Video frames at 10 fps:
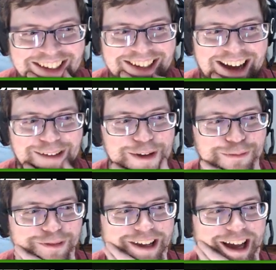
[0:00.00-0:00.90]
I mean,
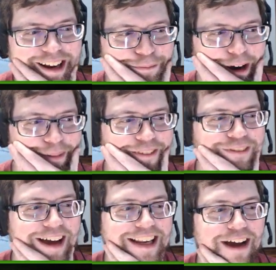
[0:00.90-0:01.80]
we'll kind of probably
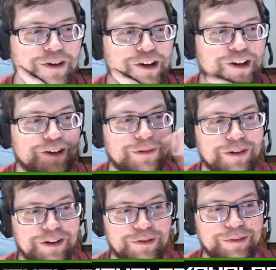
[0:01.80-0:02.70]
find out her
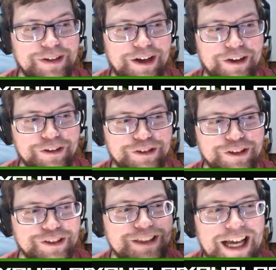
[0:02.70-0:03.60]
quote unquote
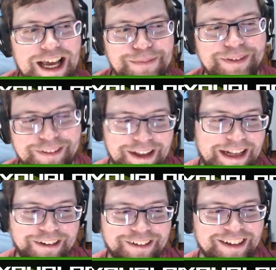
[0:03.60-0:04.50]
other type
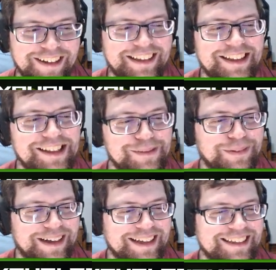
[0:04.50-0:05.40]
later.
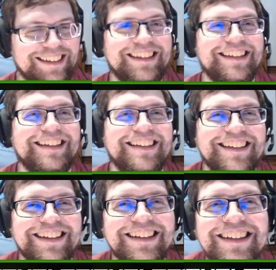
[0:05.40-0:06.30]
But
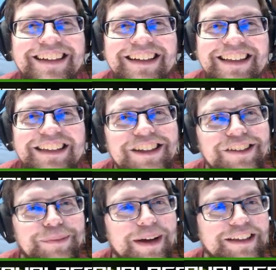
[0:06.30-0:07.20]
that's all
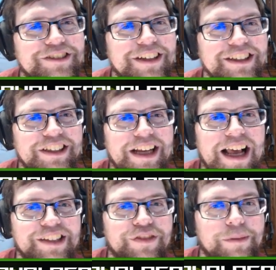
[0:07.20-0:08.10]
for my introduction.
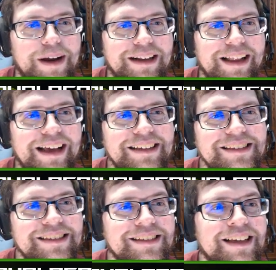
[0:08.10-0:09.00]
As for my
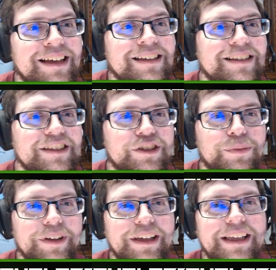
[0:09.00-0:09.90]
class, this is
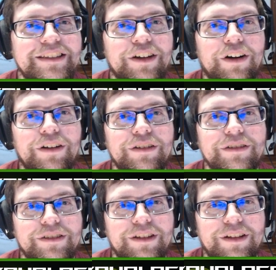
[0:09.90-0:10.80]
where you get to all
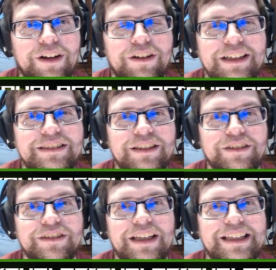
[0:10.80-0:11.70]
get to
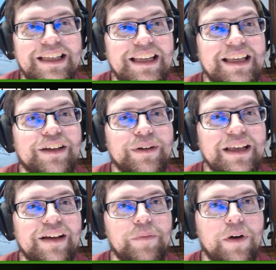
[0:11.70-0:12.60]
learn the nitty
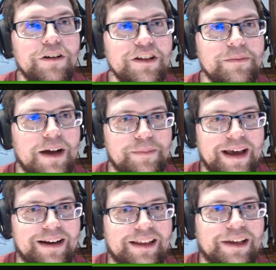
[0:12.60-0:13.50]
gritty of Pokemon
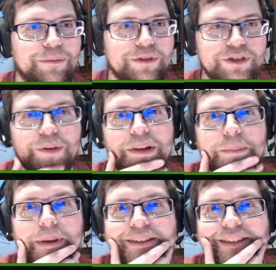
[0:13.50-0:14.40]
battling. We'll start with the
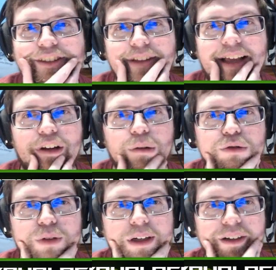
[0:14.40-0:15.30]
basics so that no
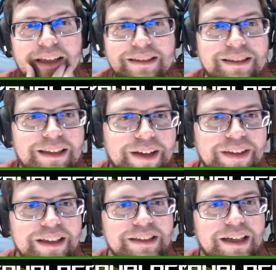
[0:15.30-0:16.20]
trainer gets
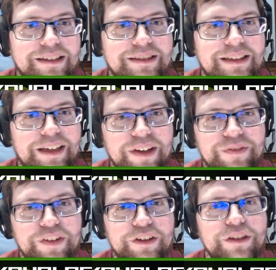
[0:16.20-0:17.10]
left in the dust. Even
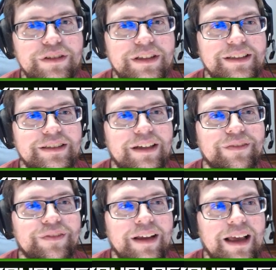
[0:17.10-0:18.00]
if you're new to this
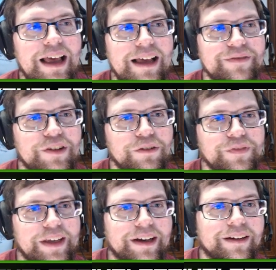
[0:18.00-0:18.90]
stuff, have no
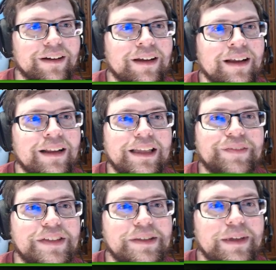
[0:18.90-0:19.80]
fear.
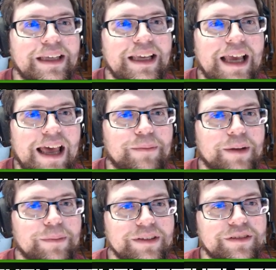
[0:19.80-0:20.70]
Leave it to me and
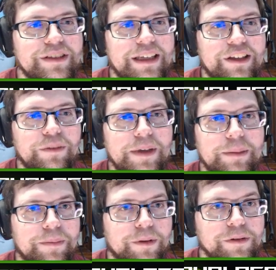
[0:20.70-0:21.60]
my muscles, and you'll be
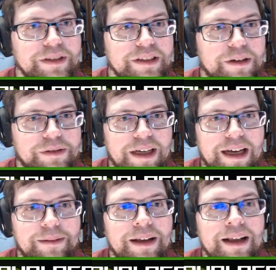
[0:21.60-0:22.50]
pros in no time.